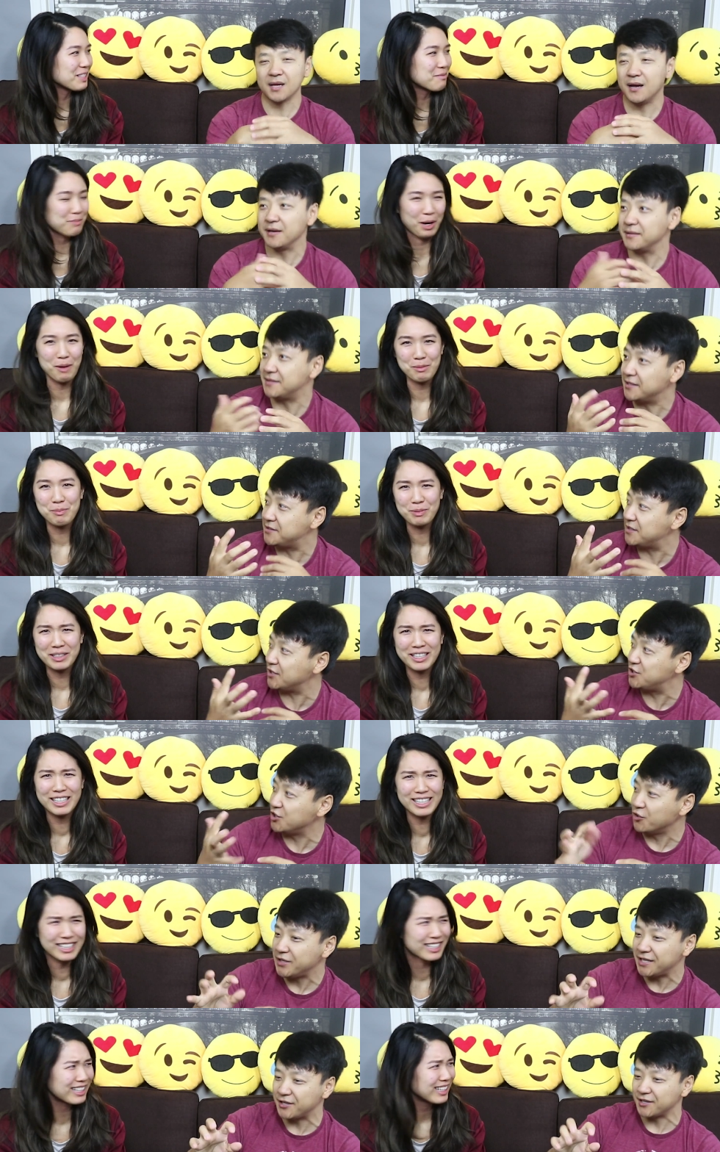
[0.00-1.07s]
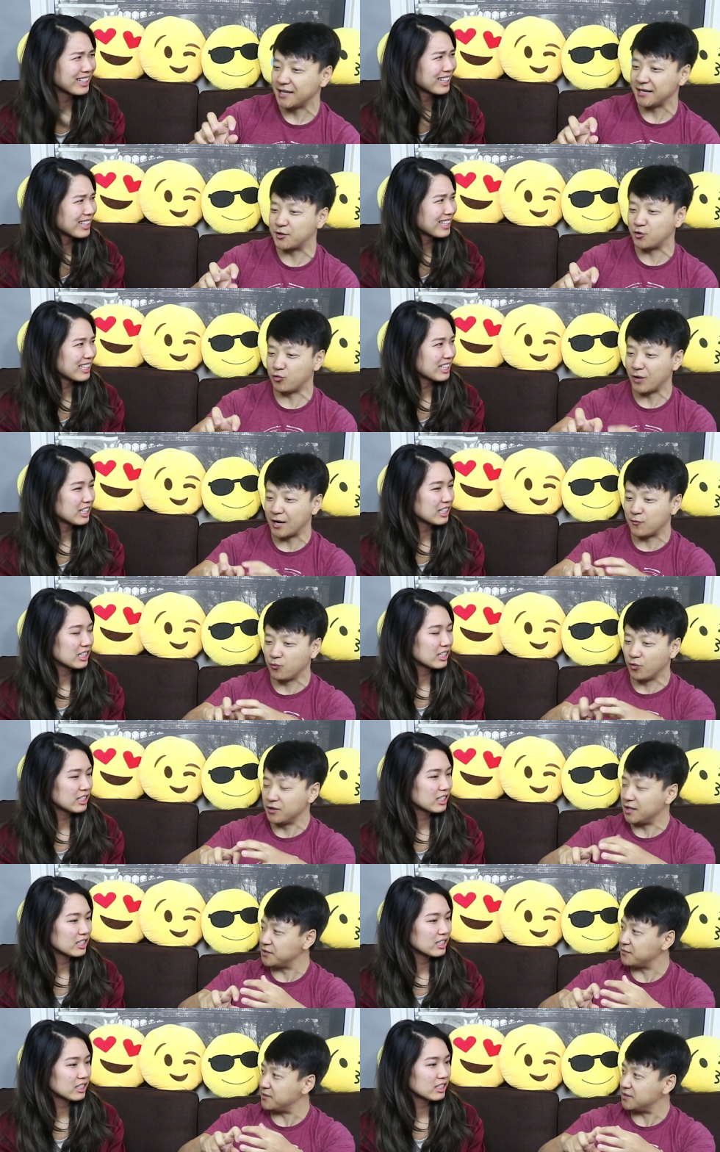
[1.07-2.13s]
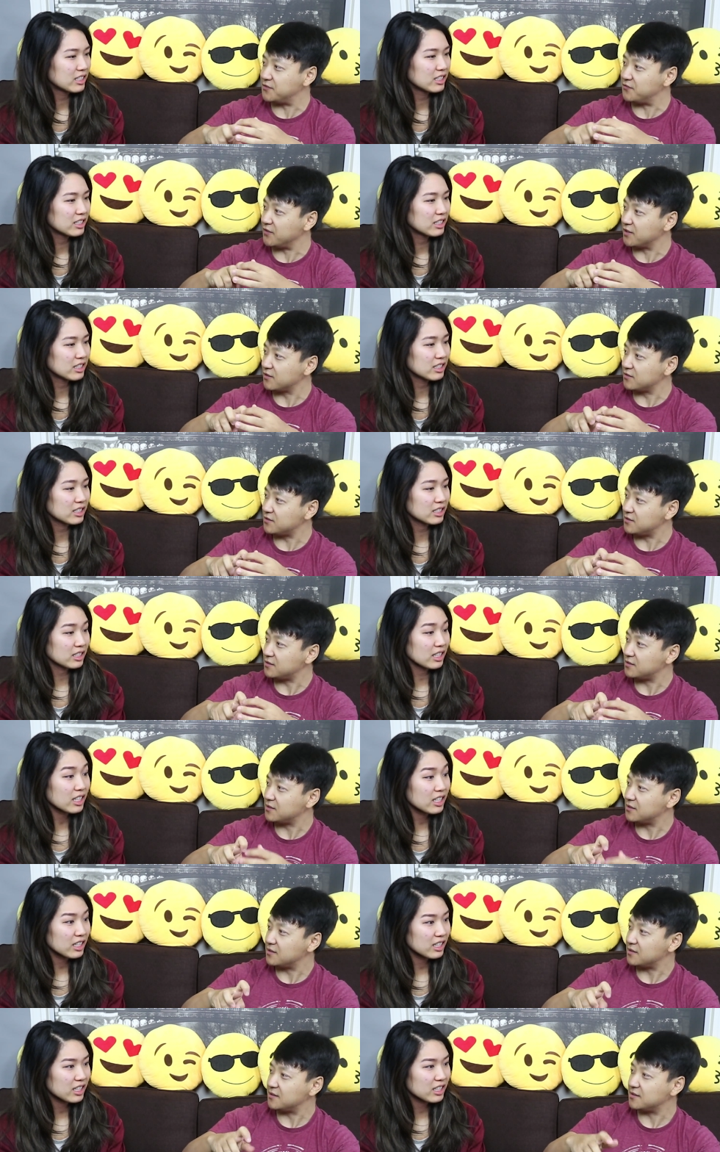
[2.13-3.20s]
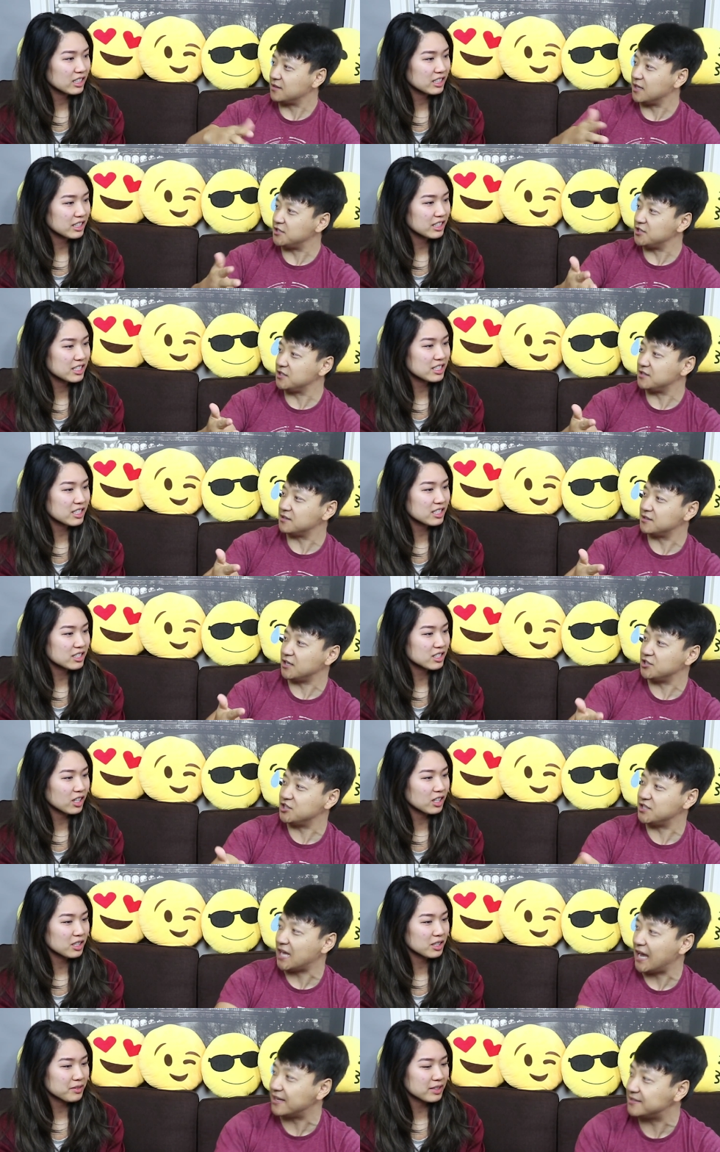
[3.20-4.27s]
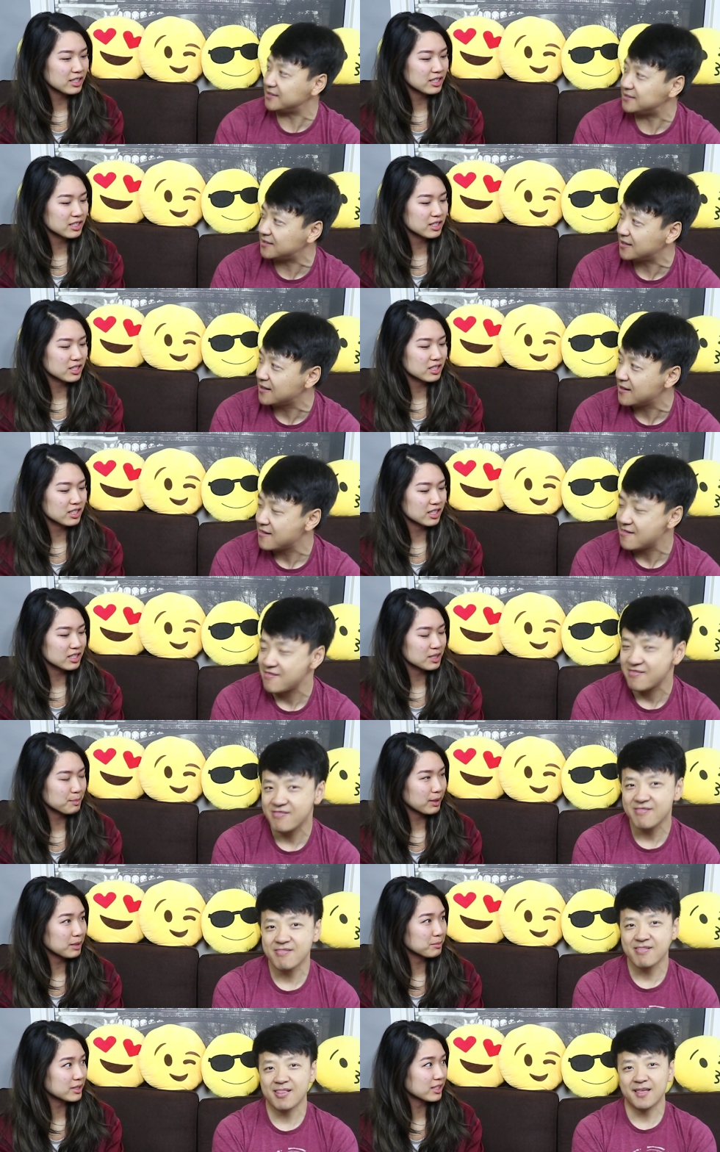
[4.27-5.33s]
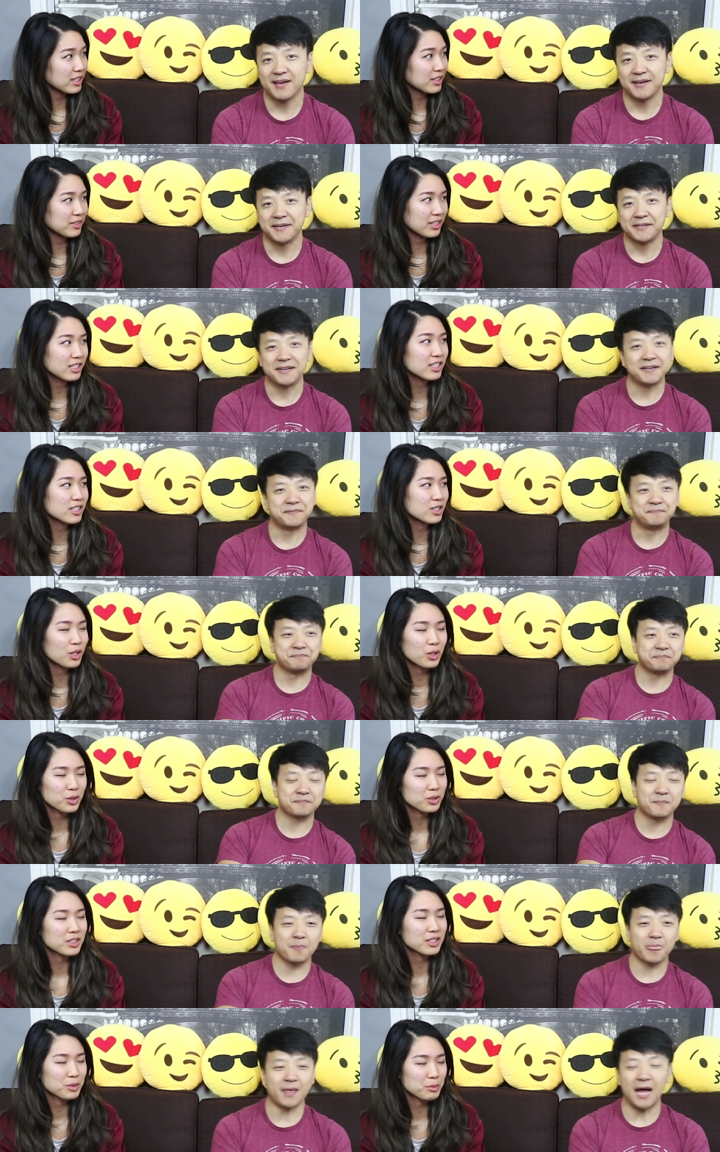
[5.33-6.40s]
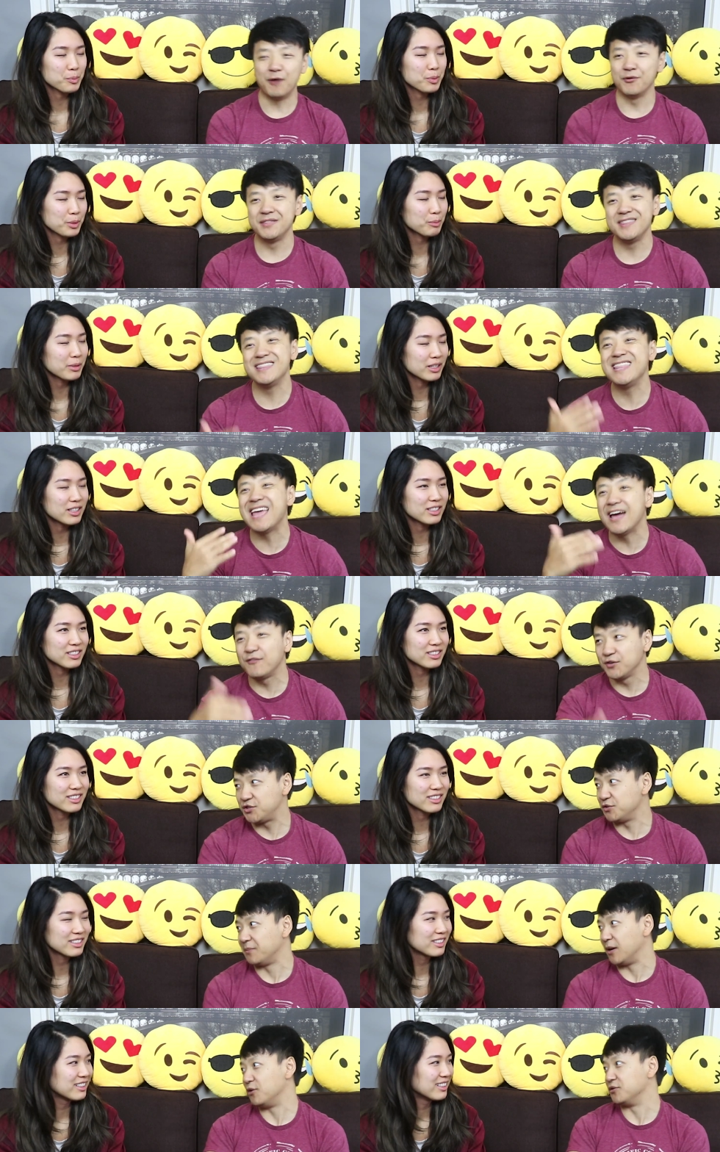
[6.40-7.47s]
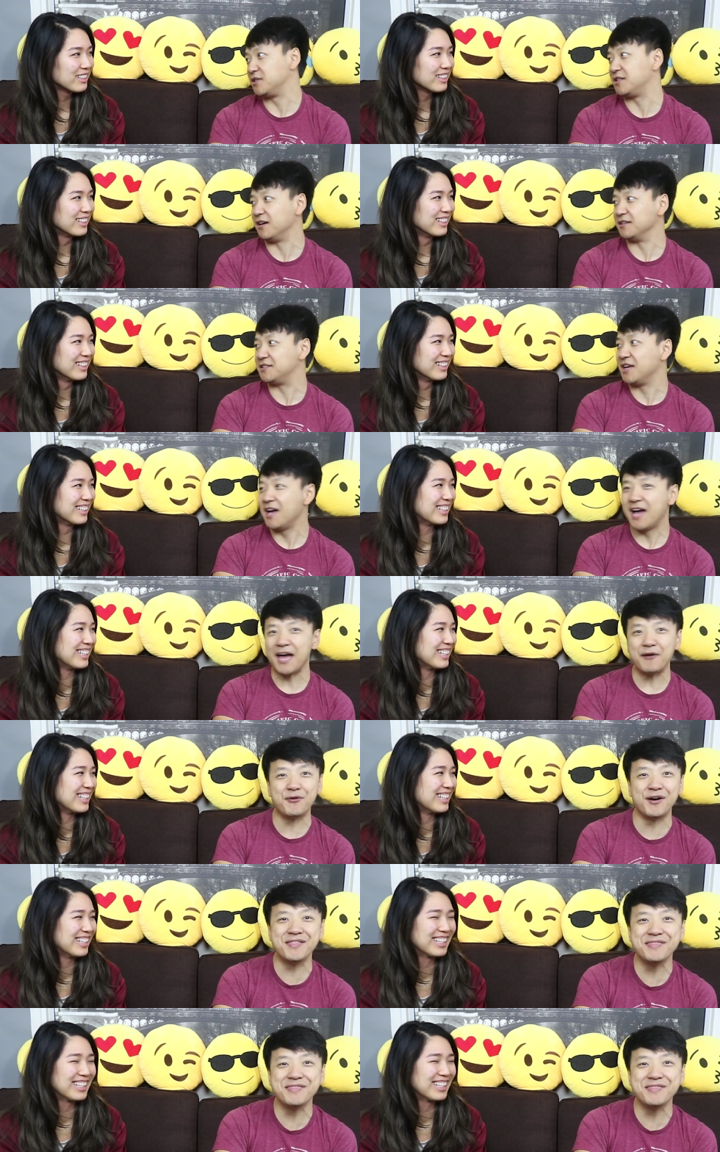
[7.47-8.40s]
Speaker 1: Uh, Probably. Did, did, you know he could like crack walnuts with his fingers? Yeah. Legend, he does all of his
Speaker 2: stunts by himself. He can totally. I
Speaker 1: would never do my own stunts. I would